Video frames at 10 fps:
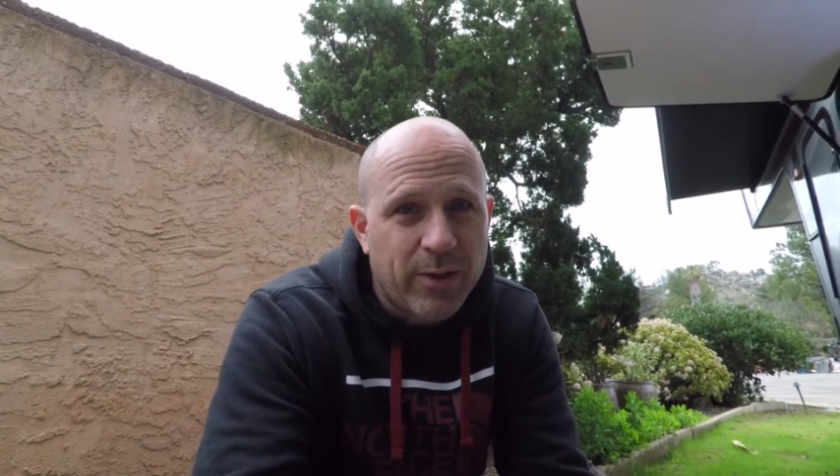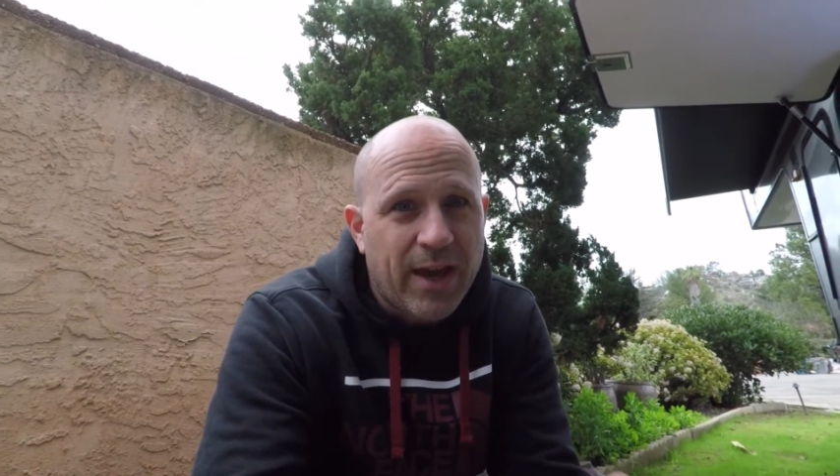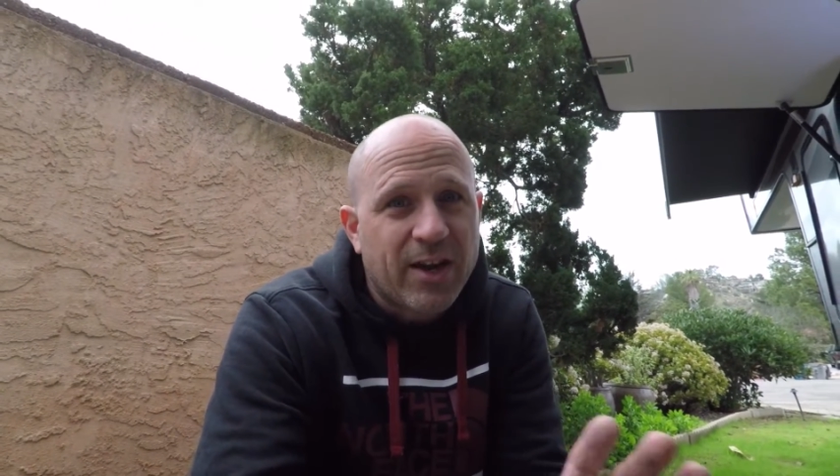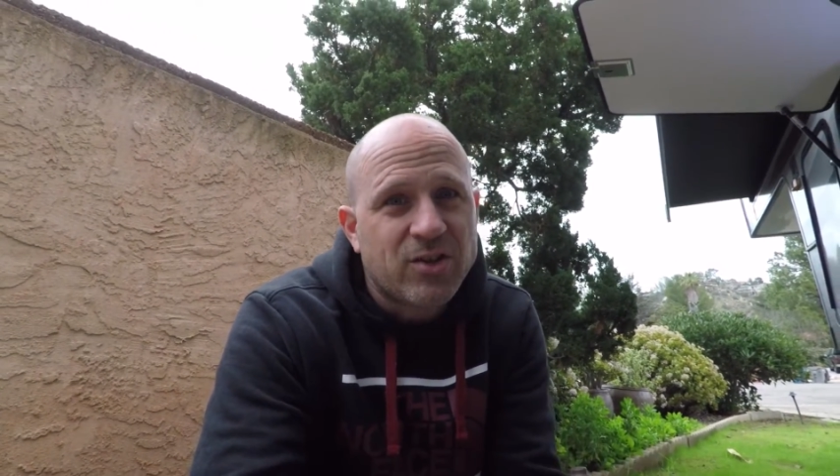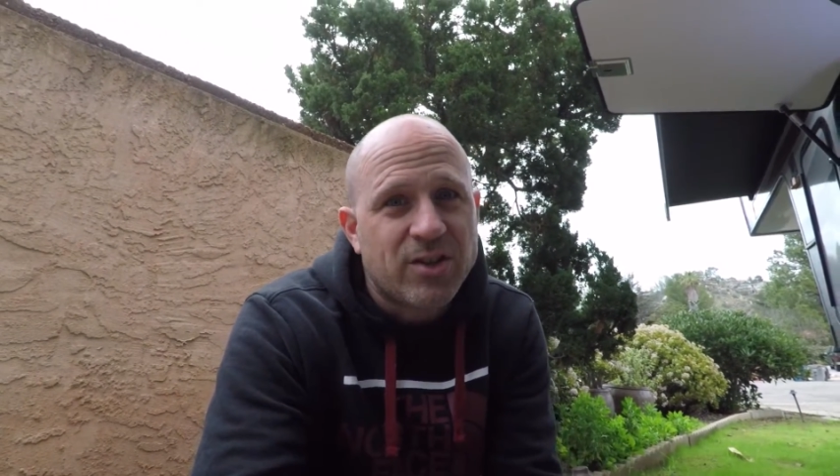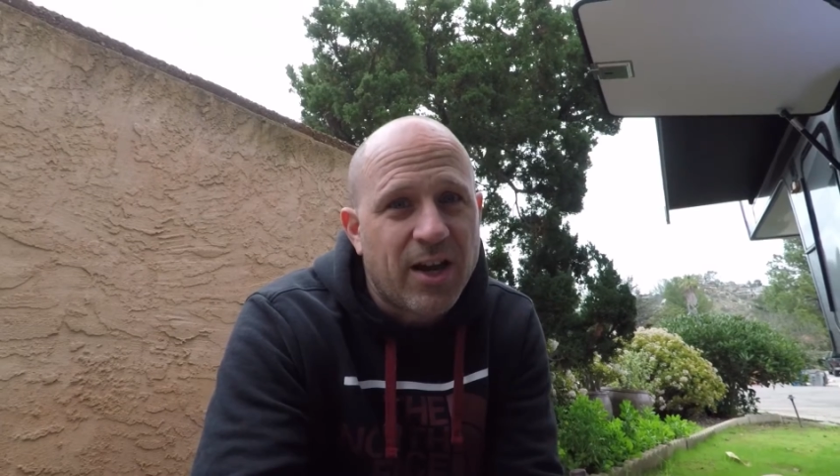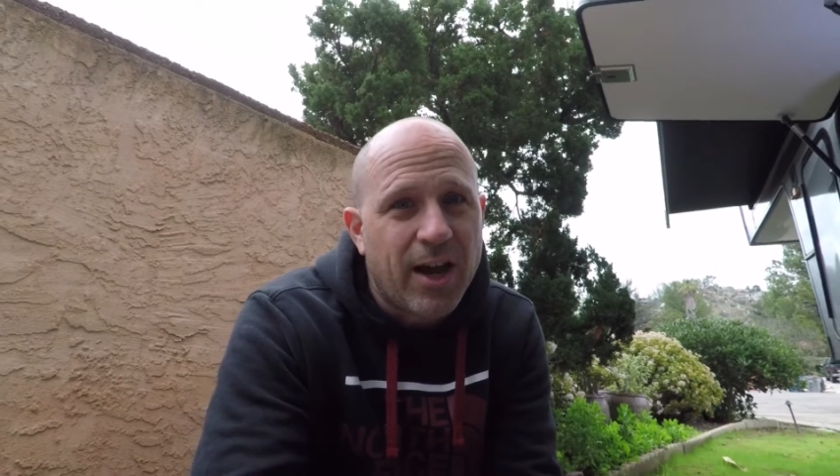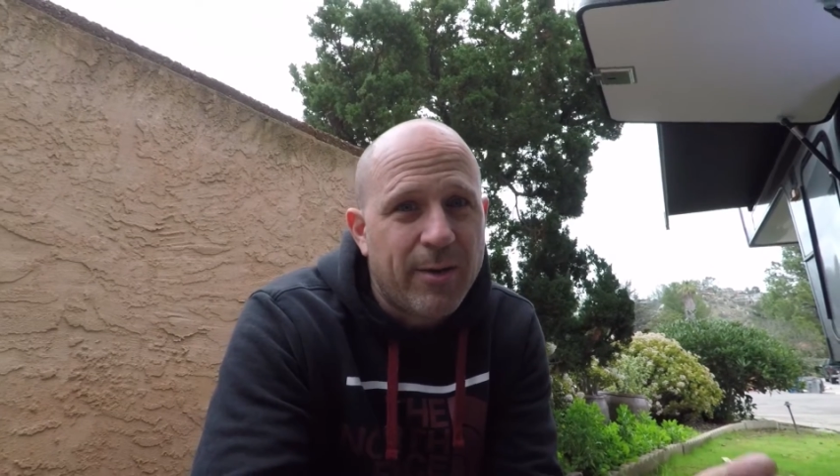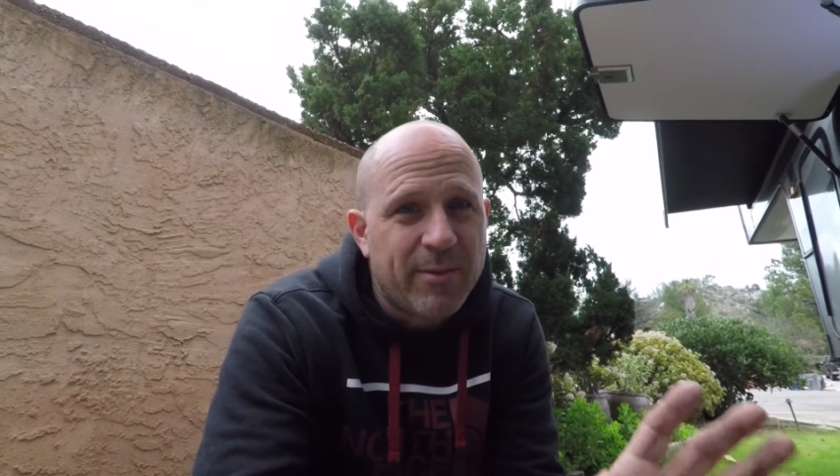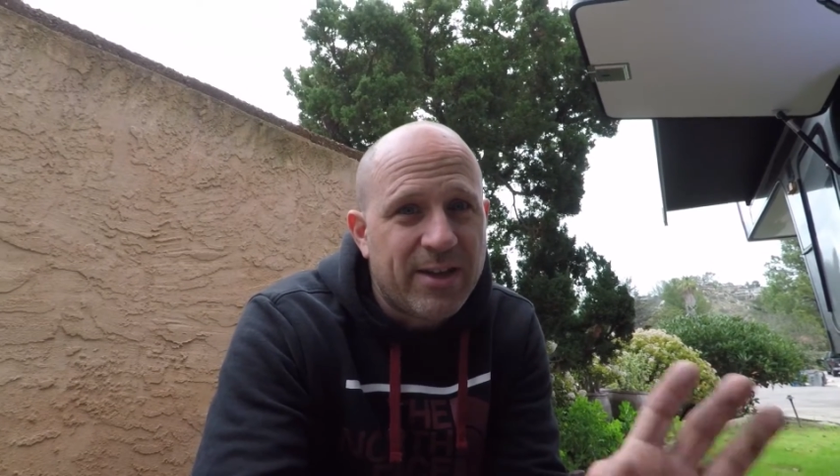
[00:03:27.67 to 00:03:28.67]
the extra
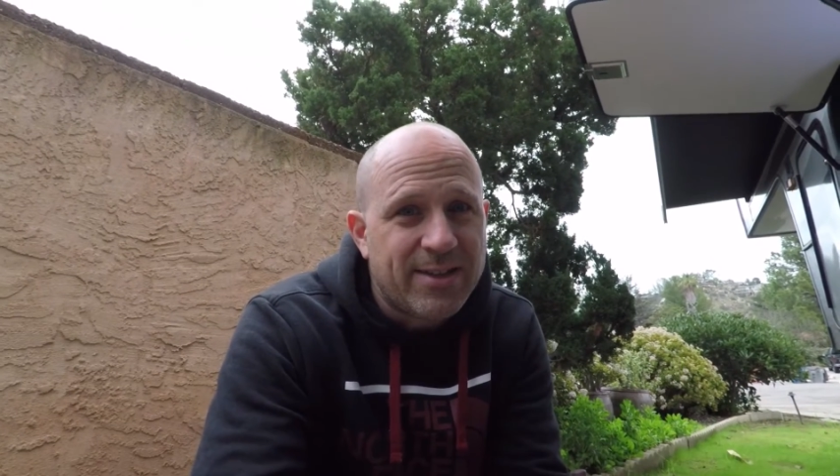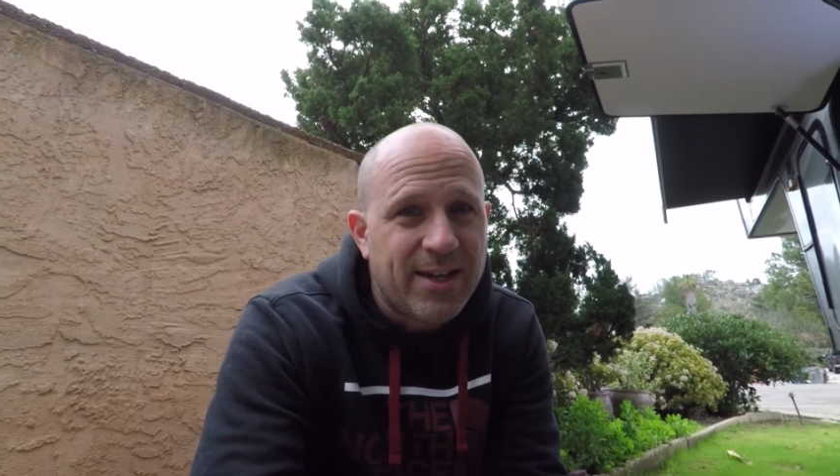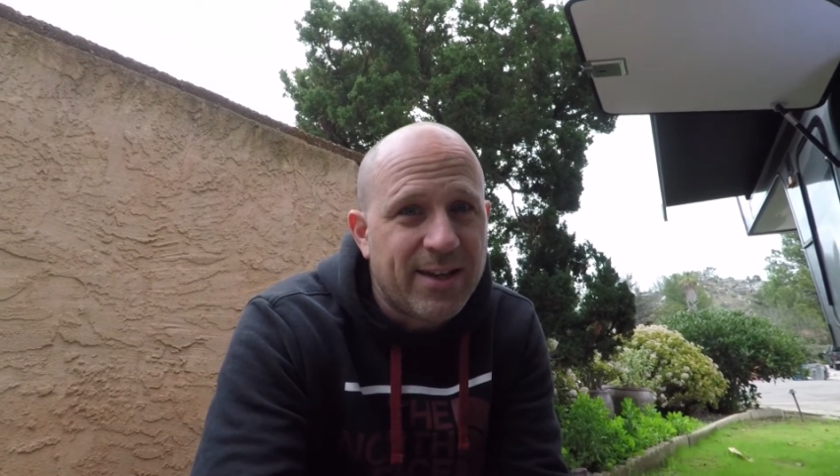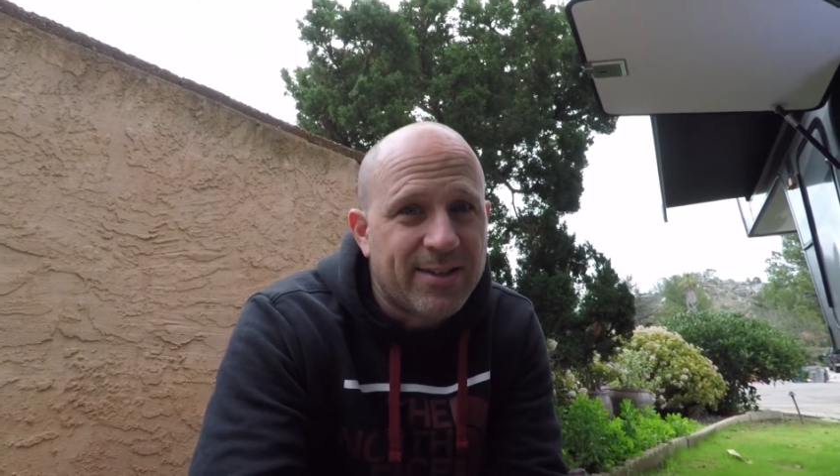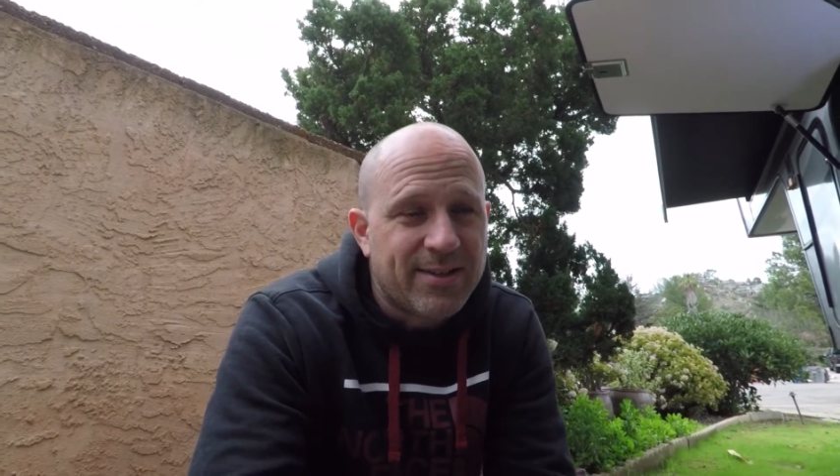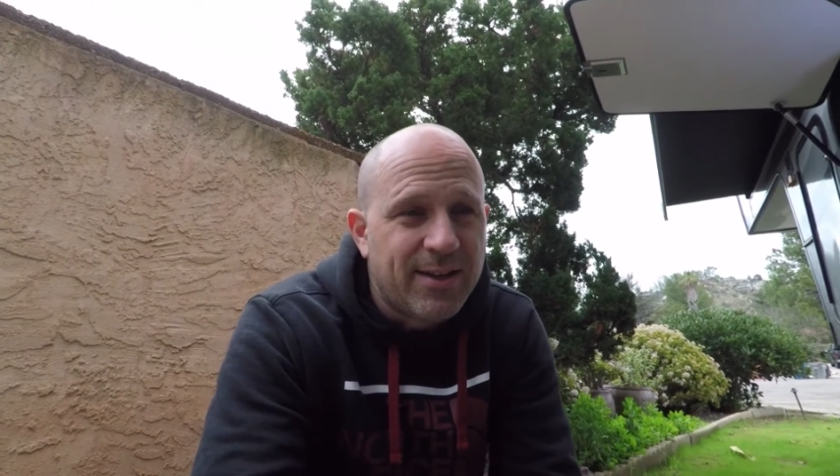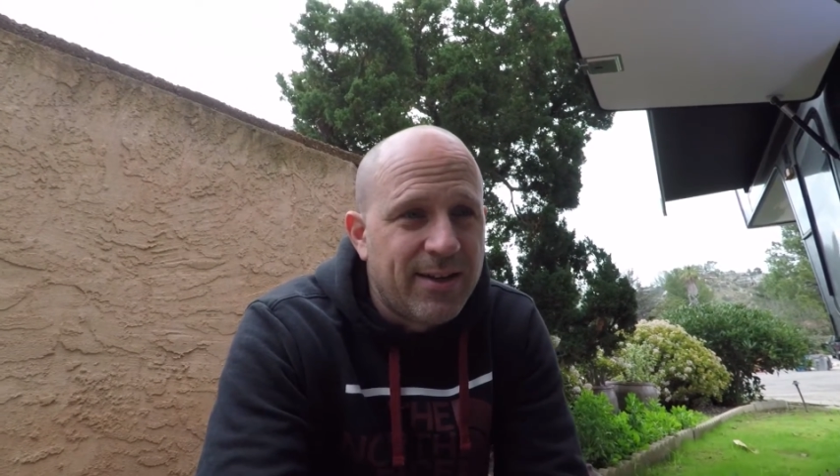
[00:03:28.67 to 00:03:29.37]
time it takes